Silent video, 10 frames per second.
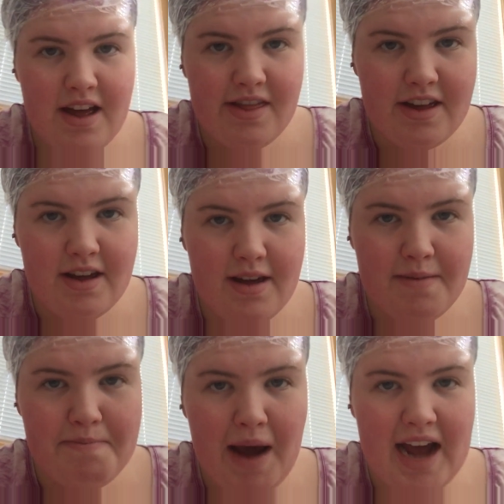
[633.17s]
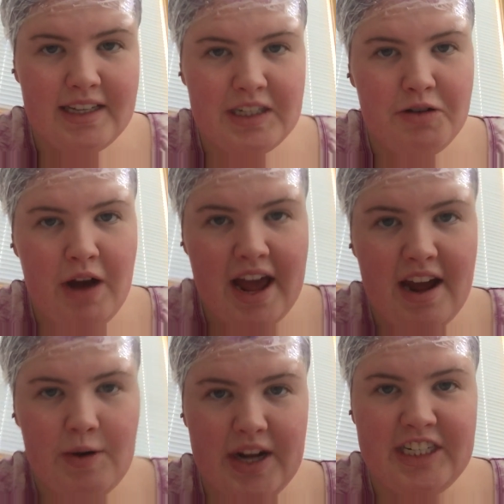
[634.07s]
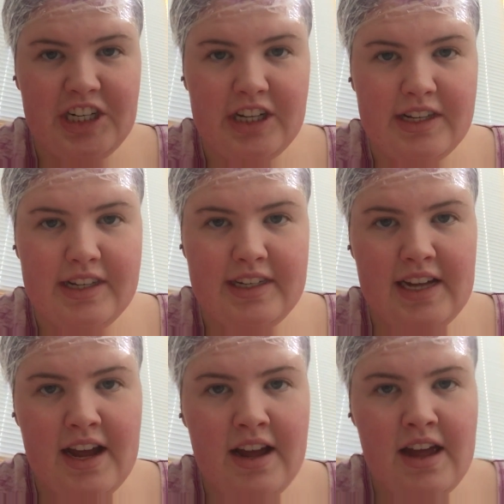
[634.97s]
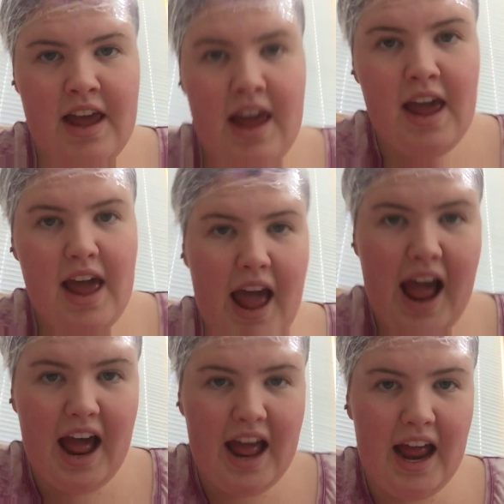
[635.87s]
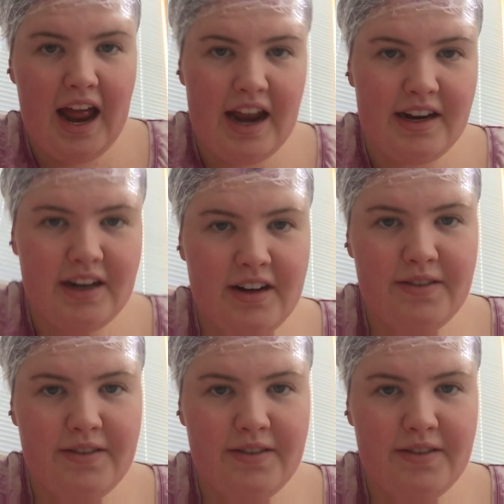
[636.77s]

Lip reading: the pastel hair questions and